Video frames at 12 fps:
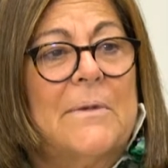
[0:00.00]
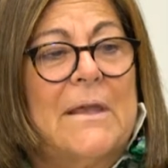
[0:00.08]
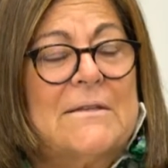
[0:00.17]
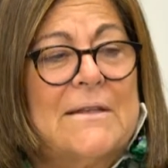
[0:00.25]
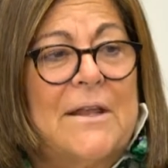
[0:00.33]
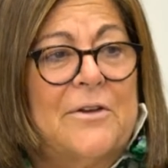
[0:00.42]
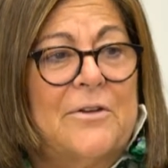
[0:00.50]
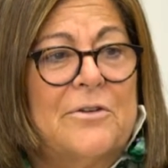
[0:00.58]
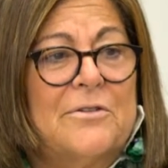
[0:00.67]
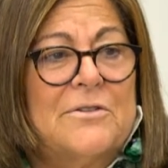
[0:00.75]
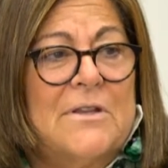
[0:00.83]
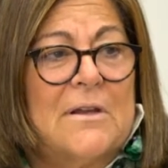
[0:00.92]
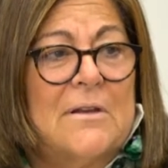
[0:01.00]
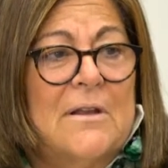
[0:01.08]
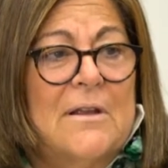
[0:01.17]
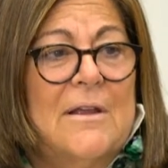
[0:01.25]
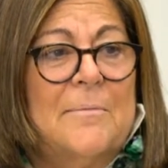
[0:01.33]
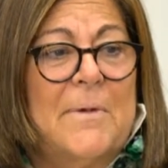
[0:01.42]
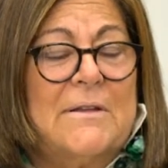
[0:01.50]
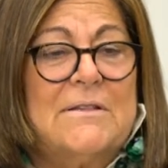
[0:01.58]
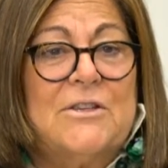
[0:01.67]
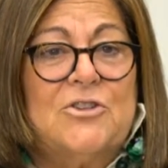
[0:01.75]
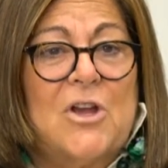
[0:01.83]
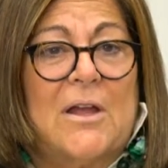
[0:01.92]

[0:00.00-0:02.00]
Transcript: guest editors, and Betsy